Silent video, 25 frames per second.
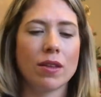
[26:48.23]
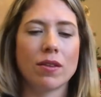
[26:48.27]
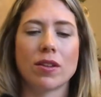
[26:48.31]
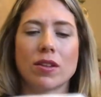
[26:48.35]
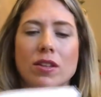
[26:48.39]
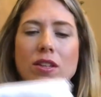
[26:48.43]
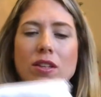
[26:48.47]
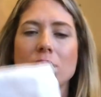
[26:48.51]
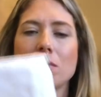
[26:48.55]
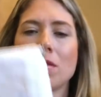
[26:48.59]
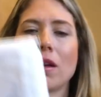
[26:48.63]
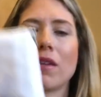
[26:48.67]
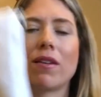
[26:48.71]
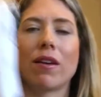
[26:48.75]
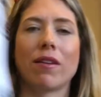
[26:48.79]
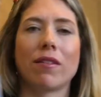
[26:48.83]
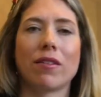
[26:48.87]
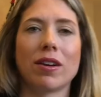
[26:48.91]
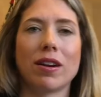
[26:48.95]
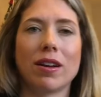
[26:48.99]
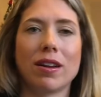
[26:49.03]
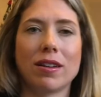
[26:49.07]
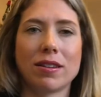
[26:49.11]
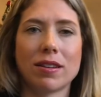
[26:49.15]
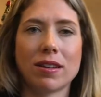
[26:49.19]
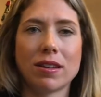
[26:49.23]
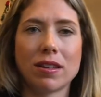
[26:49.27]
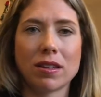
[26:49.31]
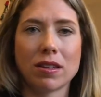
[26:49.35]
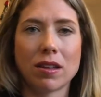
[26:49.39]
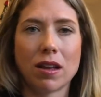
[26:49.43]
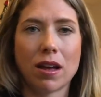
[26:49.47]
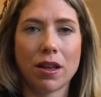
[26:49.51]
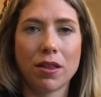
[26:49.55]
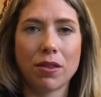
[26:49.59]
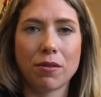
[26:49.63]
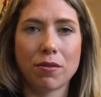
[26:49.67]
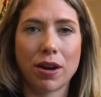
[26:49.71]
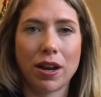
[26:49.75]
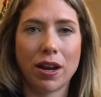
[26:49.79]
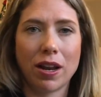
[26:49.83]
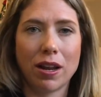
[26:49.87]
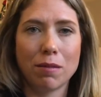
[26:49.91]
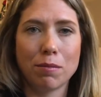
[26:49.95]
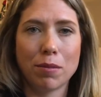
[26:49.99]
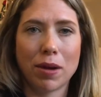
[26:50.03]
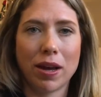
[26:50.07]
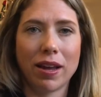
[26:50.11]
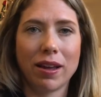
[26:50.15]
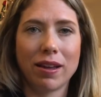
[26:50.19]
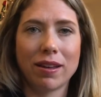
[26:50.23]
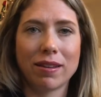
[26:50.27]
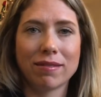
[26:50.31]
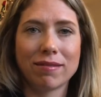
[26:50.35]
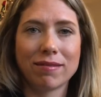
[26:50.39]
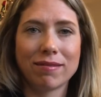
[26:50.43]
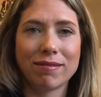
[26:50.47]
This is my favorite. It's a sloth riding a bike.